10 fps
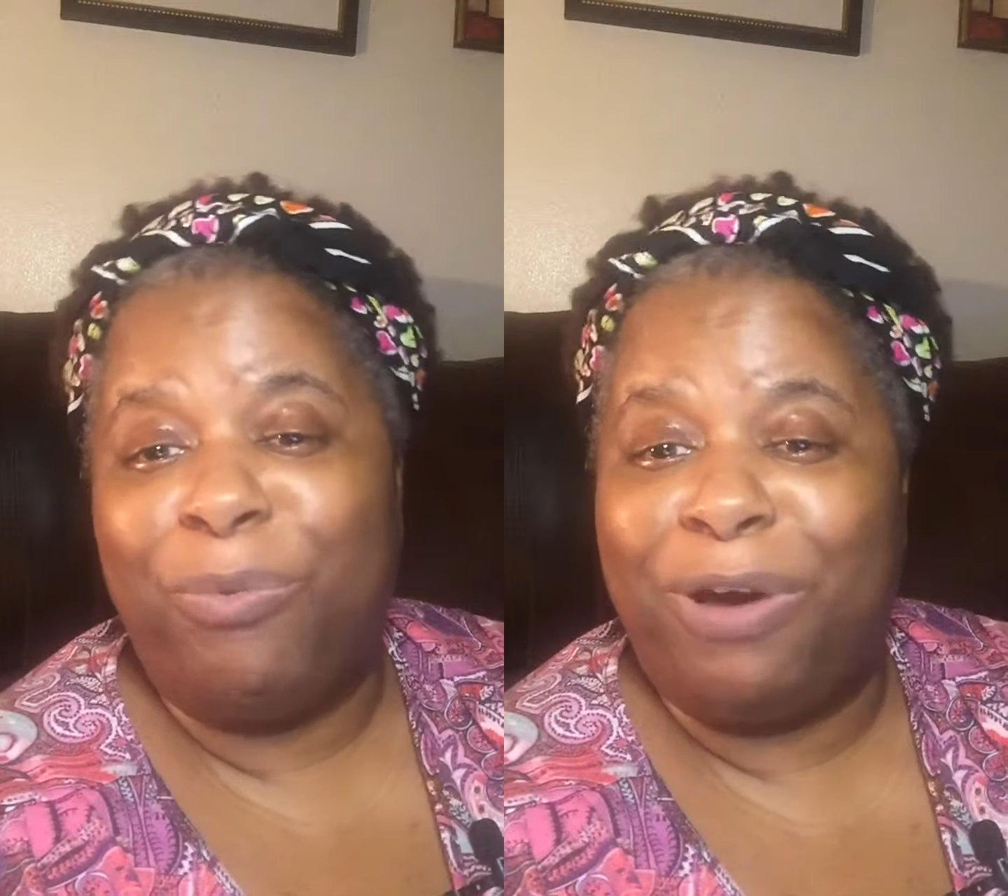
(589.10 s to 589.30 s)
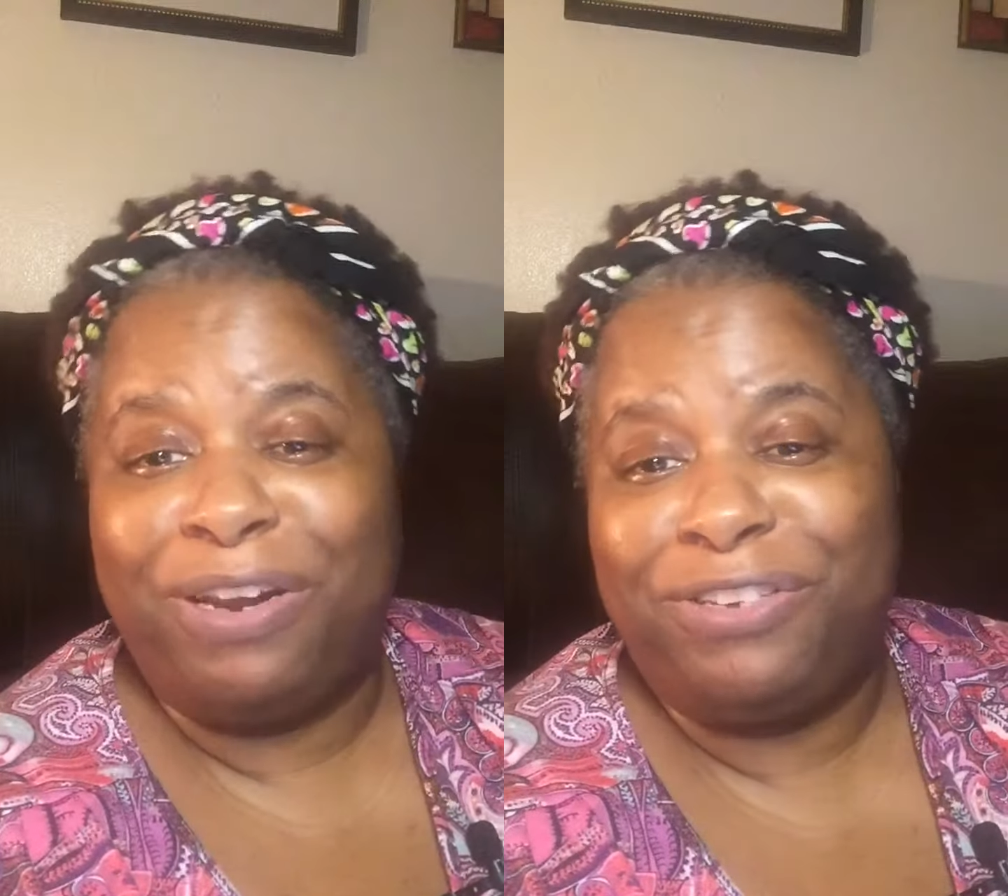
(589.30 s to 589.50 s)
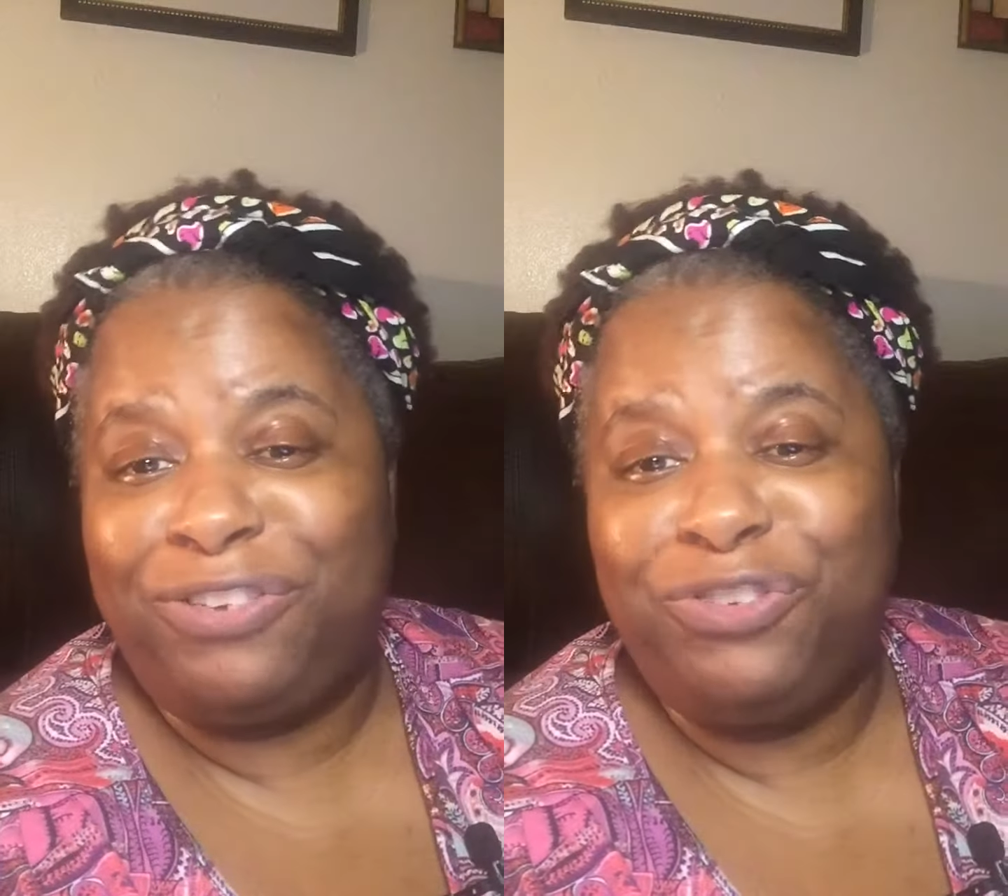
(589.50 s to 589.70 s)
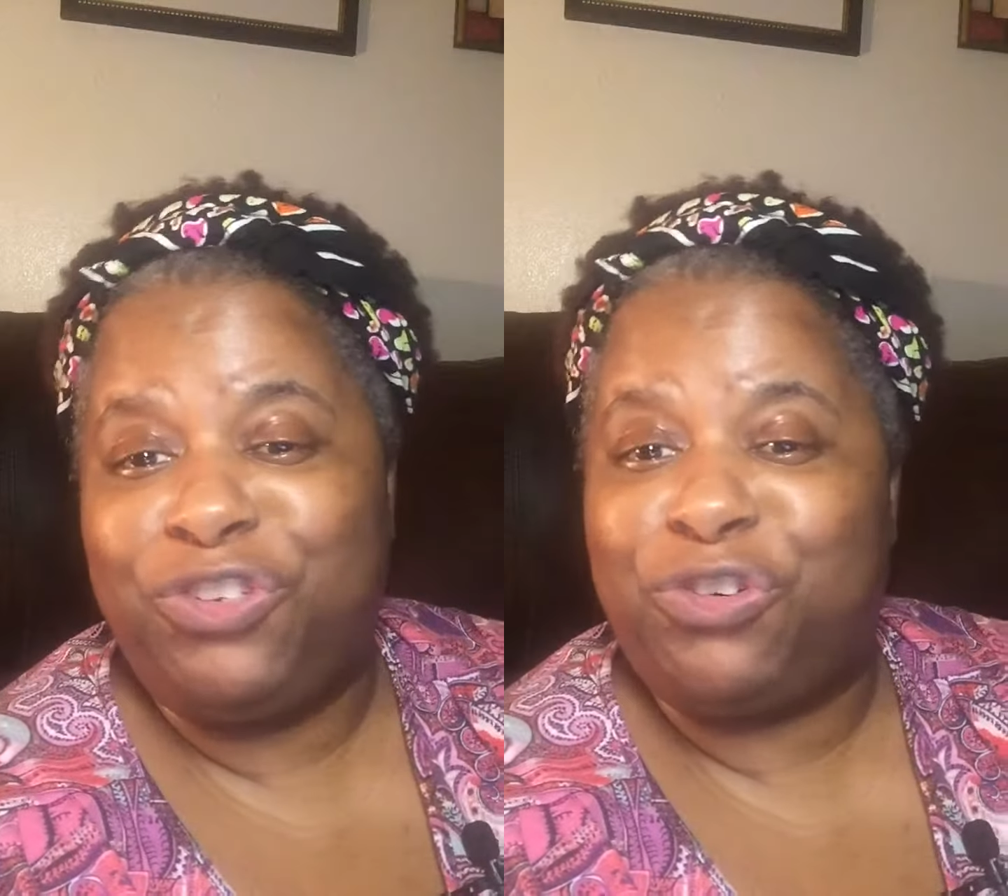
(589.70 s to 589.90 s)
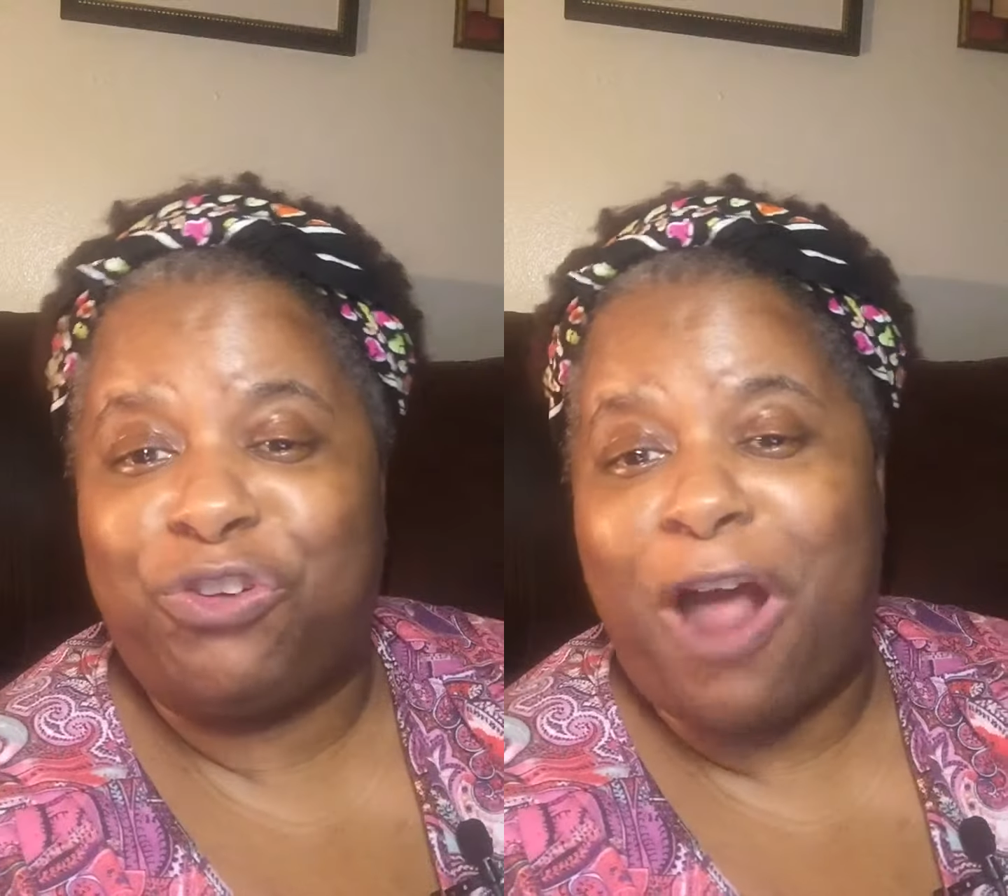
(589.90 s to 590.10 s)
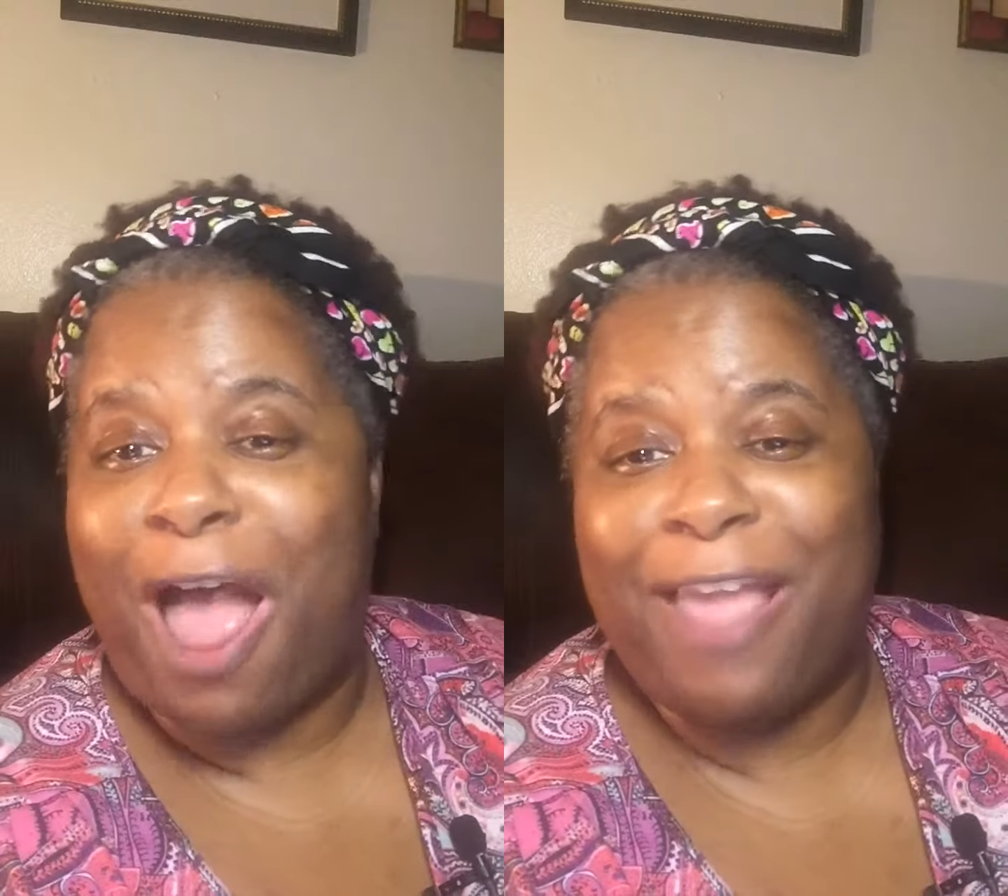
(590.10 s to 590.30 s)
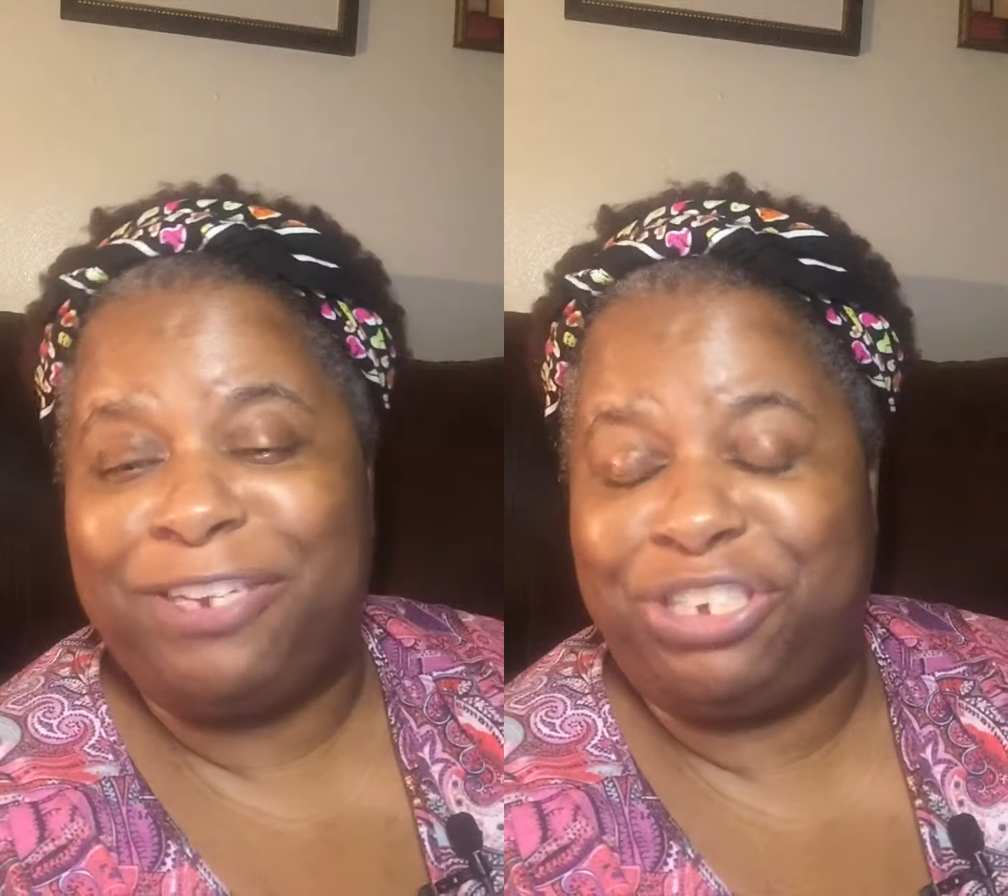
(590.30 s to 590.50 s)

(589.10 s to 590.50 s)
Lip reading: wanted to try,